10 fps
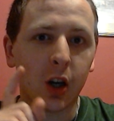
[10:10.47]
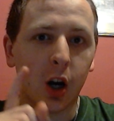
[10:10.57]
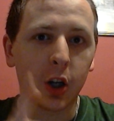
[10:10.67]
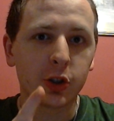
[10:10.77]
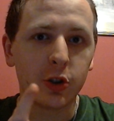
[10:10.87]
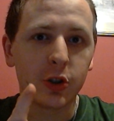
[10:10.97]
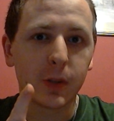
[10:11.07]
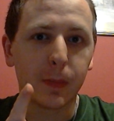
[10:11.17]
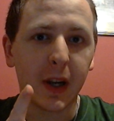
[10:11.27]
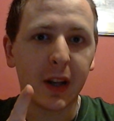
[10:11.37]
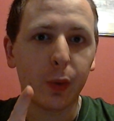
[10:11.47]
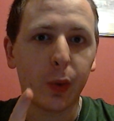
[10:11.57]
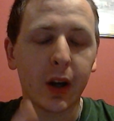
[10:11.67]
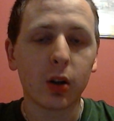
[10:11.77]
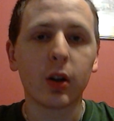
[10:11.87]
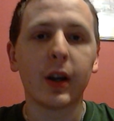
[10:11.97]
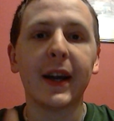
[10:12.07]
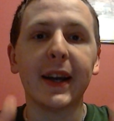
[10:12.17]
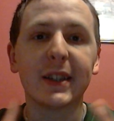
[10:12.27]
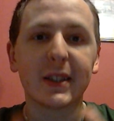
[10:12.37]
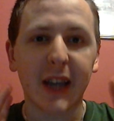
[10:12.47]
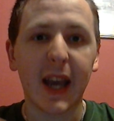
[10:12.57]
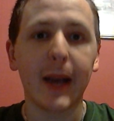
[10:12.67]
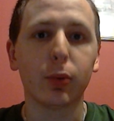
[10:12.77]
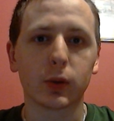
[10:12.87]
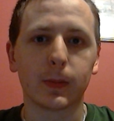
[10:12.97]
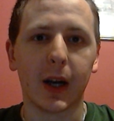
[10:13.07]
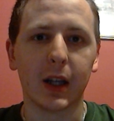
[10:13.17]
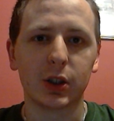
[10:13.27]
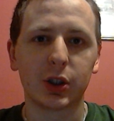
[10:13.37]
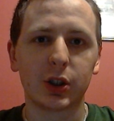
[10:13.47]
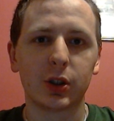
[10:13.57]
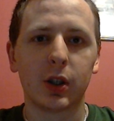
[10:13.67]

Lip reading: R-Truth spinning the wheel, it's a tables match.